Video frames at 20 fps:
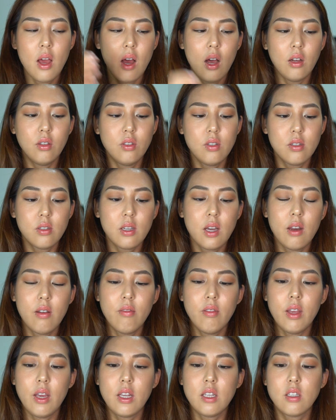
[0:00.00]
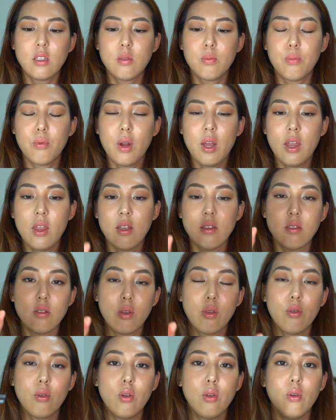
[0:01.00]
I'll just kind of like spray this
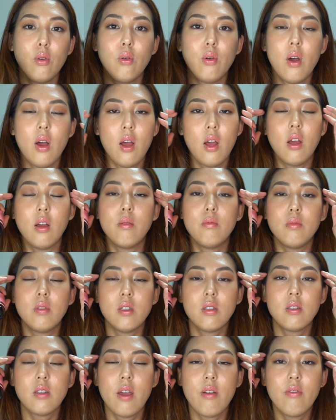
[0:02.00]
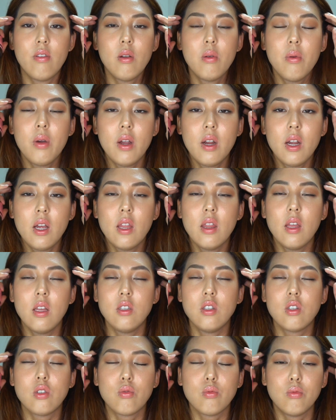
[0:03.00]
through just everywhere, and
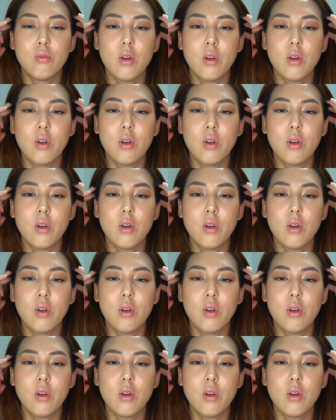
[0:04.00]
then just